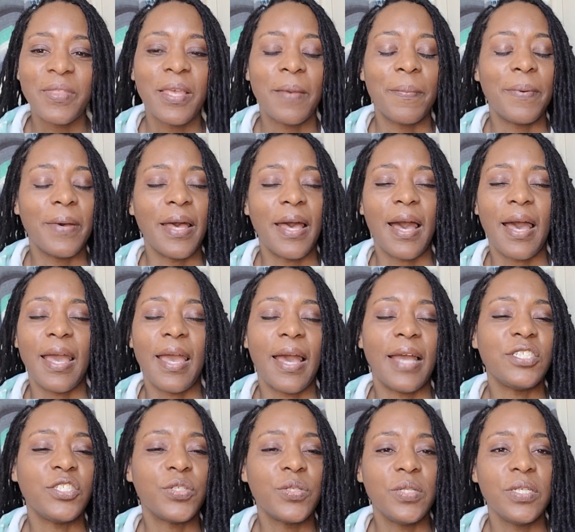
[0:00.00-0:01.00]
But
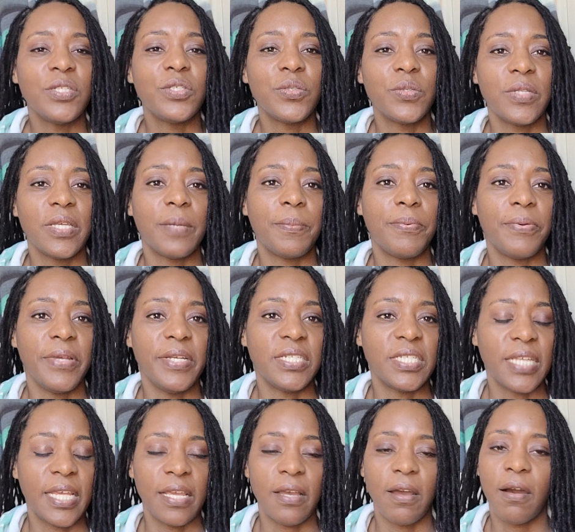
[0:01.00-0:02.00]
I truly, truly
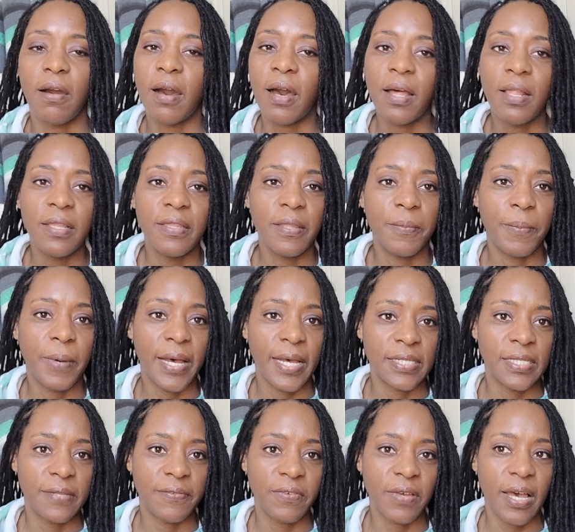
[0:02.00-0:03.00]
appreciate all of the
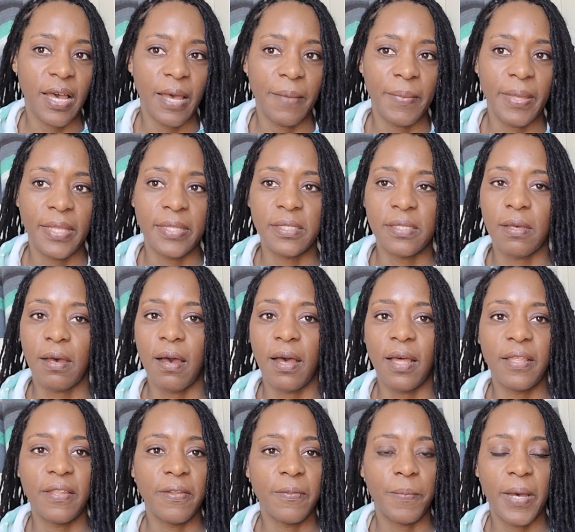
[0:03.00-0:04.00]
positive comments, all
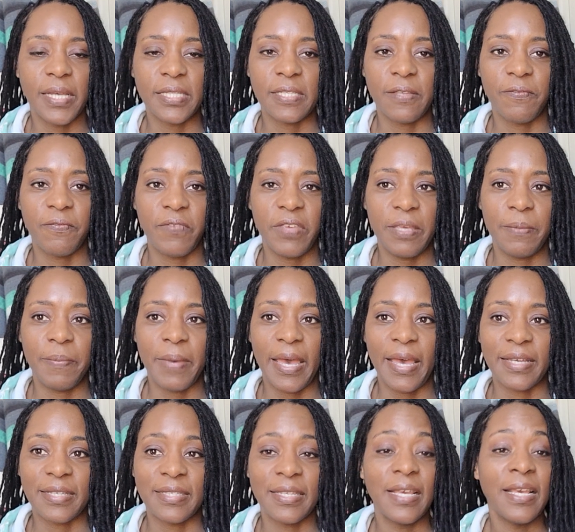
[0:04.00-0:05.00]
of the positive
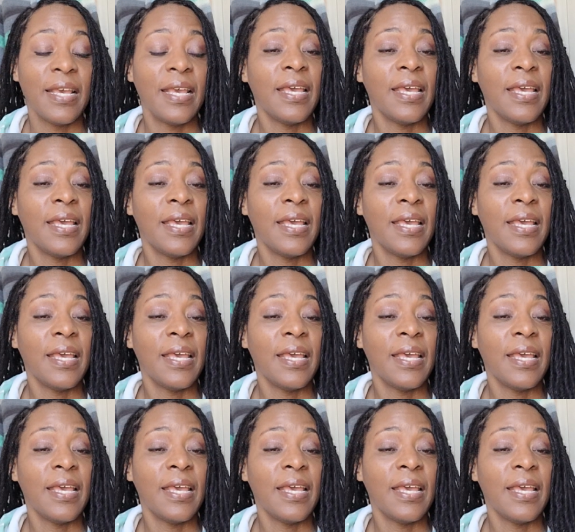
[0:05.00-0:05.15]
feedbacks.